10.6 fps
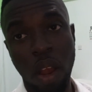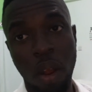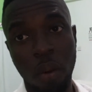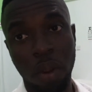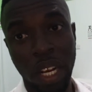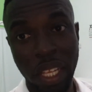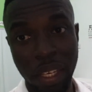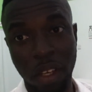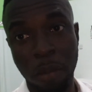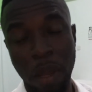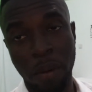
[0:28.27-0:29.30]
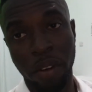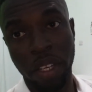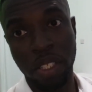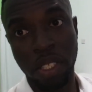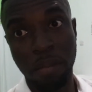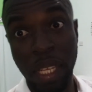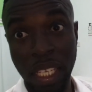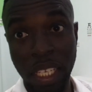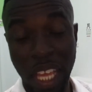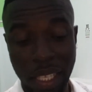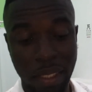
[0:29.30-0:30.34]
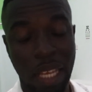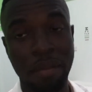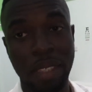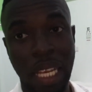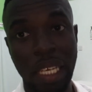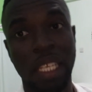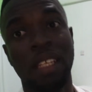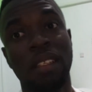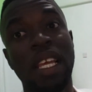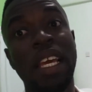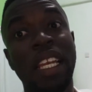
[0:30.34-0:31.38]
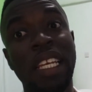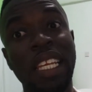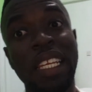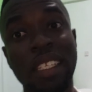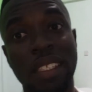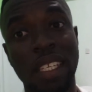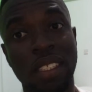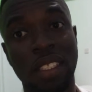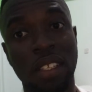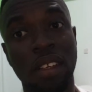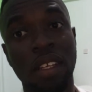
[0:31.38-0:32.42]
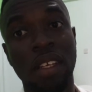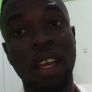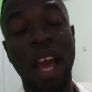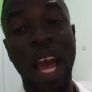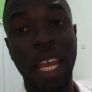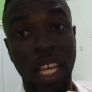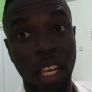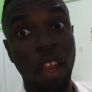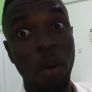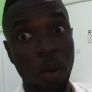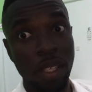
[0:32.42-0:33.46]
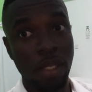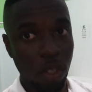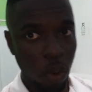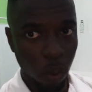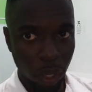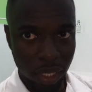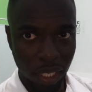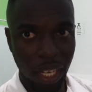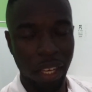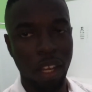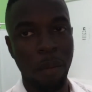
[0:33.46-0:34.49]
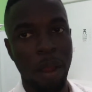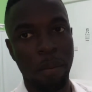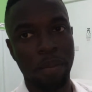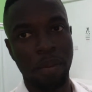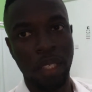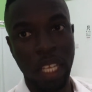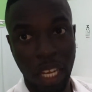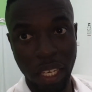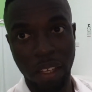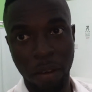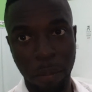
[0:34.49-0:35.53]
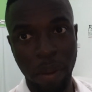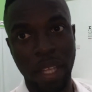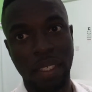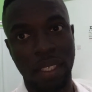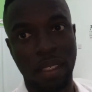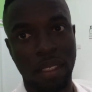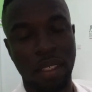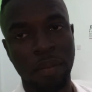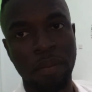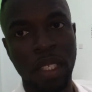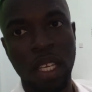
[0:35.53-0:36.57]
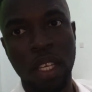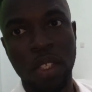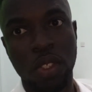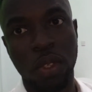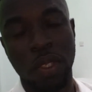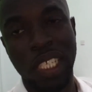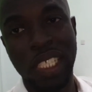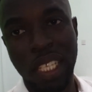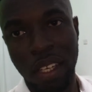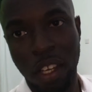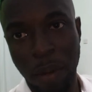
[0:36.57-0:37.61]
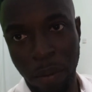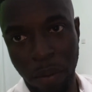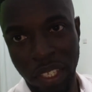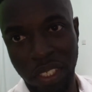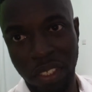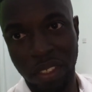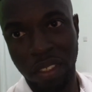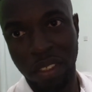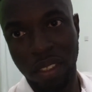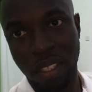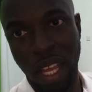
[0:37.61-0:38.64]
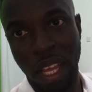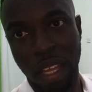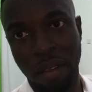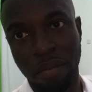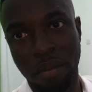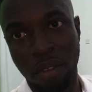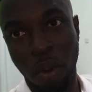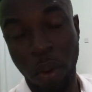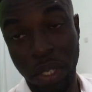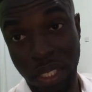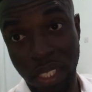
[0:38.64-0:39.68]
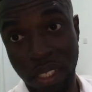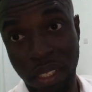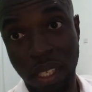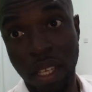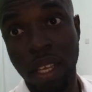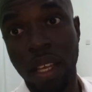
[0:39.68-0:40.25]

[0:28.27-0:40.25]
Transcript: our clinical preparation, meaning the exams that lead, lead us into and allow us to go into clinical, clinical practice. So these clinical preparation um, courses